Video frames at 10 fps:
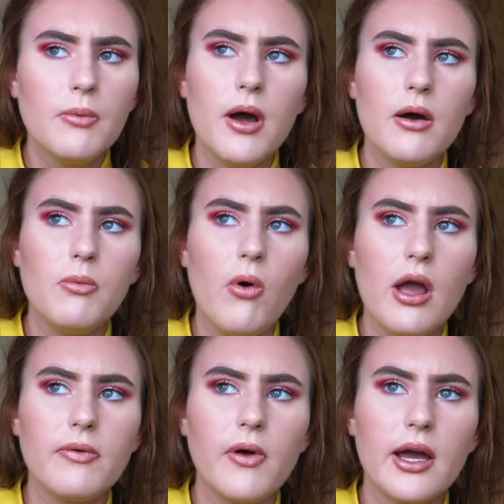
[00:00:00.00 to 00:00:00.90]
Well,
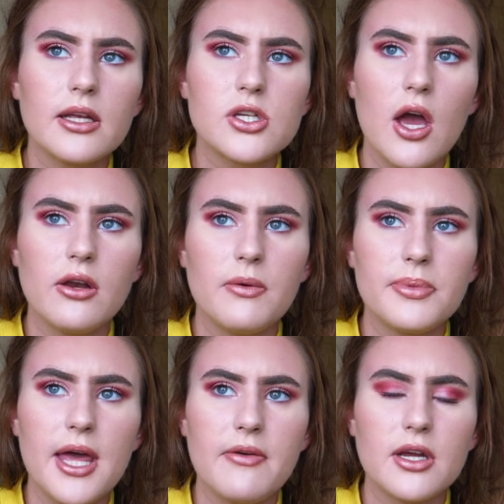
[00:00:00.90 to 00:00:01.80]
what if I turn
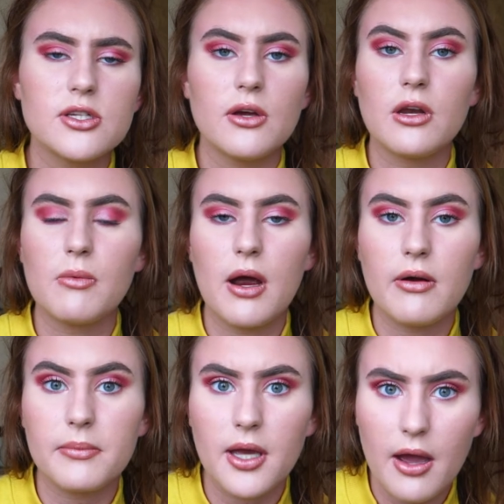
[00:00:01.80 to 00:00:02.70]
up there and I don't know
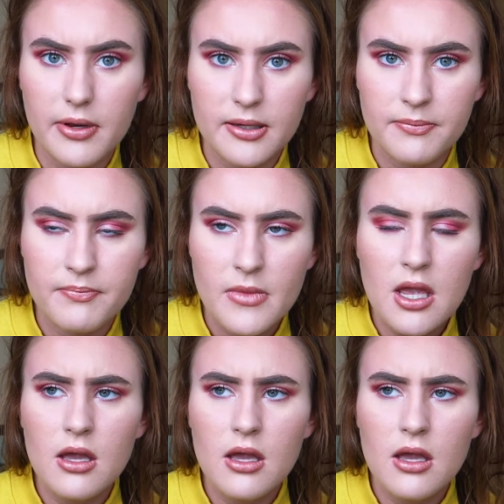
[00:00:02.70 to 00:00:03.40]
where I'm going?